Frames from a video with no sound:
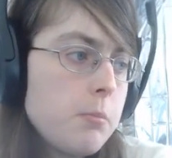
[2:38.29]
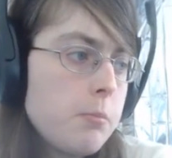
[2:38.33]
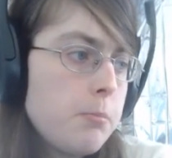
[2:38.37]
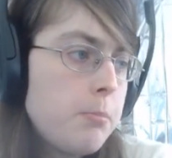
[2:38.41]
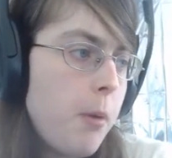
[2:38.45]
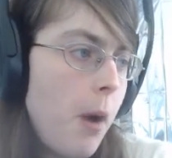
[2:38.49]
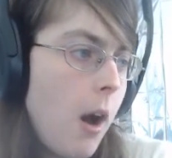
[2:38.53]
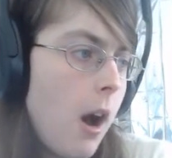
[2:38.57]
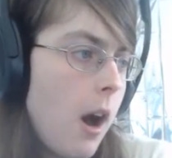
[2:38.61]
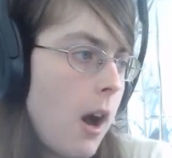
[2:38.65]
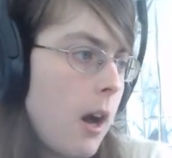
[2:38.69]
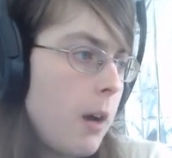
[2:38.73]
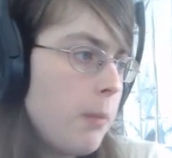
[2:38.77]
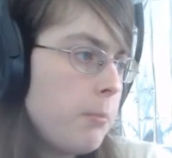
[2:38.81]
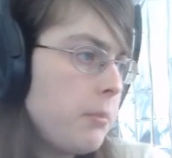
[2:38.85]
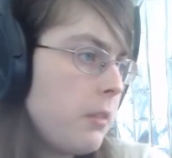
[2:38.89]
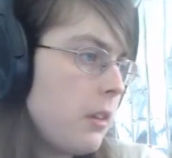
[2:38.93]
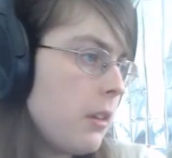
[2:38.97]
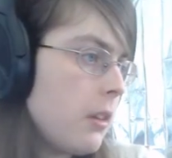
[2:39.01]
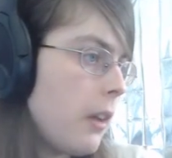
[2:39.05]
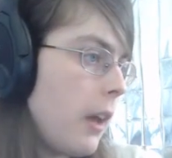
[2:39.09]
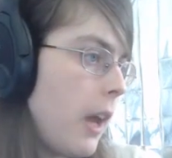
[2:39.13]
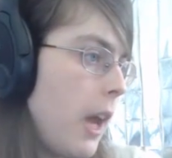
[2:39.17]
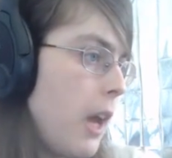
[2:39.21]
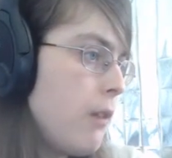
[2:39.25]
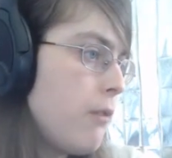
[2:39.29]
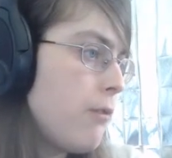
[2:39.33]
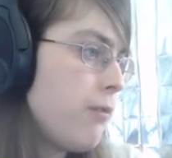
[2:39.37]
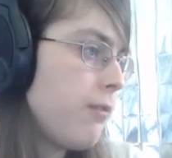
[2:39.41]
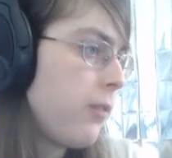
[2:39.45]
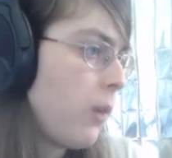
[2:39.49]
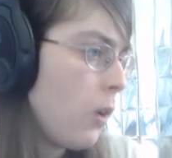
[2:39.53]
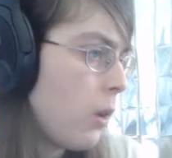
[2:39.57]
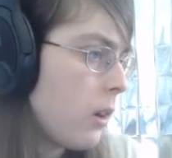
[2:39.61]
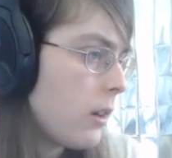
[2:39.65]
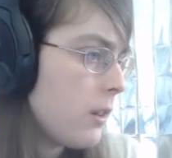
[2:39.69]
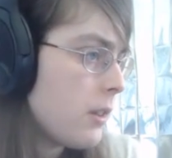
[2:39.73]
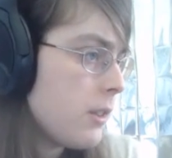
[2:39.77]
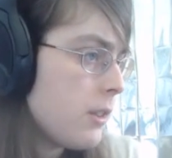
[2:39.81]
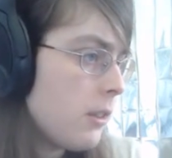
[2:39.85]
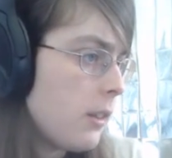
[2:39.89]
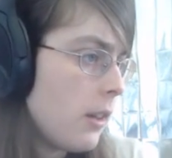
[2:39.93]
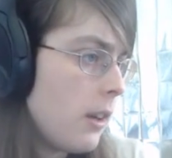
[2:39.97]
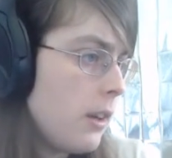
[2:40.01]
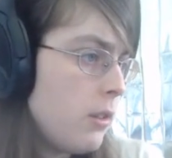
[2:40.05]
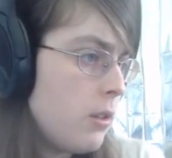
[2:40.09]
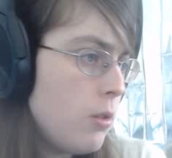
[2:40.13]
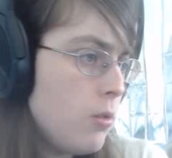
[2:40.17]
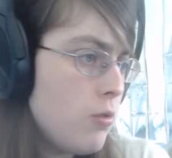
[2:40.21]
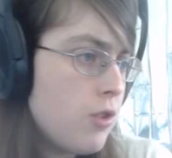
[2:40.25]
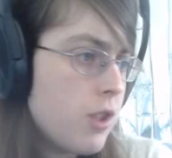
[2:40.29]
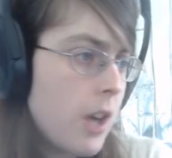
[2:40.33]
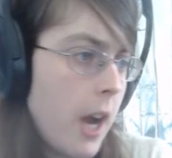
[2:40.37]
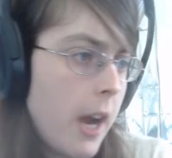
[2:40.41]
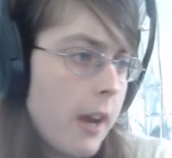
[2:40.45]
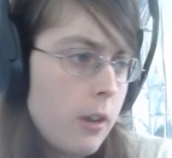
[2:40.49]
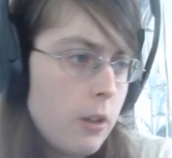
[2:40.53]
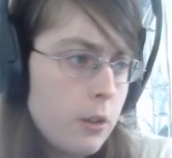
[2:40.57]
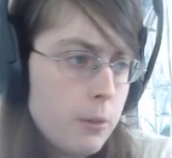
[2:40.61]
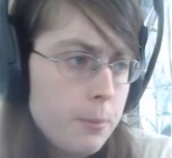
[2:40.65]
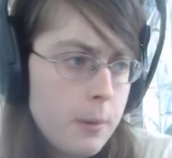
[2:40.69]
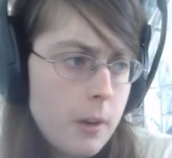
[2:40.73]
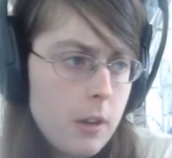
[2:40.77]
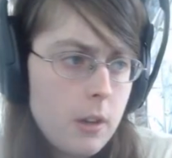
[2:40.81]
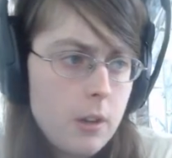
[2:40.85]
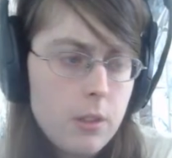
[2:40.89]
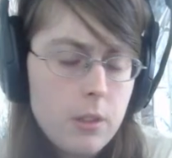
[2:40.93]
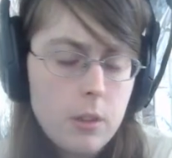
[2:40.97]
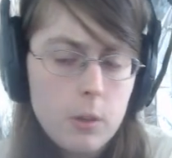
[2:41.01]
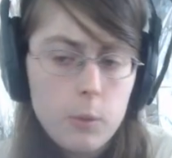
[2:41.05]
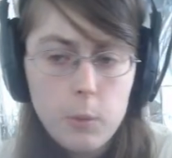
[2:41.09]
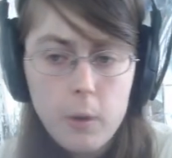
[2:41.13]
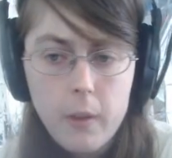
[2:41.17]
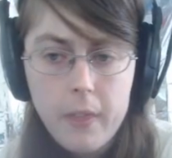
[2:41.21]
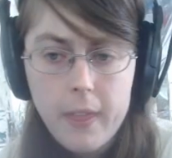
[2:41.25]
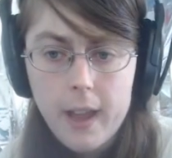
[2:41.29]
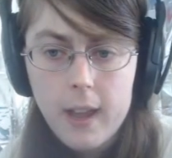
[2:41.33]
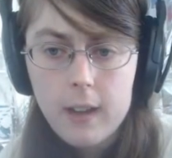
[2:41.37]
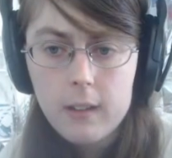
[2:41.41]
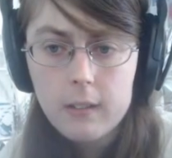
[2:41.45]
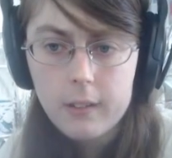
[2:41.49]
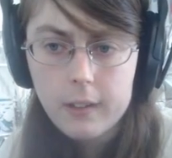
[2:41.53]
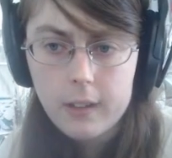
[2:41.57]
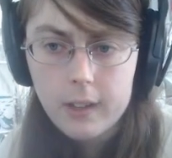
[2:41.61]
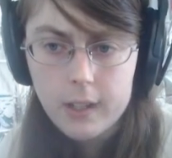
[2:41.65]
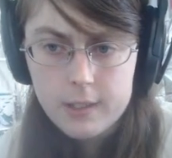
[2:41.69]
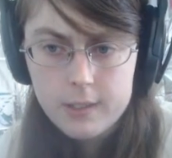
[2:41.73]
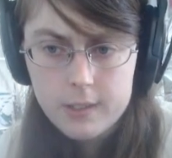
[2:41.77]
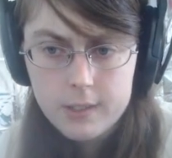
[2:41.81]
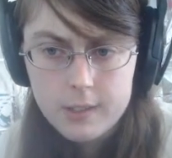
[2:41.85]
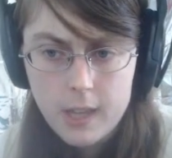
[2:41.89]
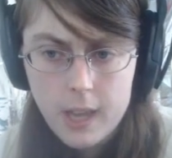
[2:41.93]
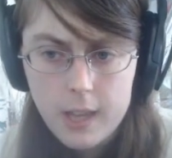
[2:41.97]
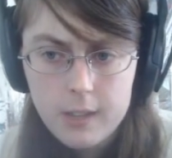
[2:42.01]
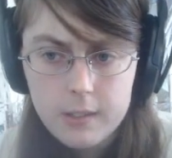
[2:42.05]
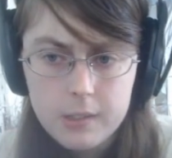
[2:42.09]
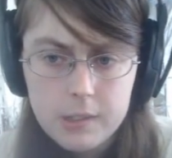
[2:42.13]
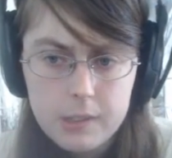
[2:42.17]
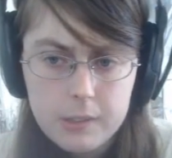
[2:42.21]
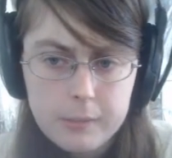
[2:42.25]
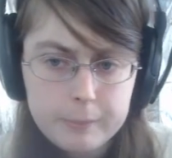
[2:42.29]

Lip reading: bombed, and forced into childbirth without consent.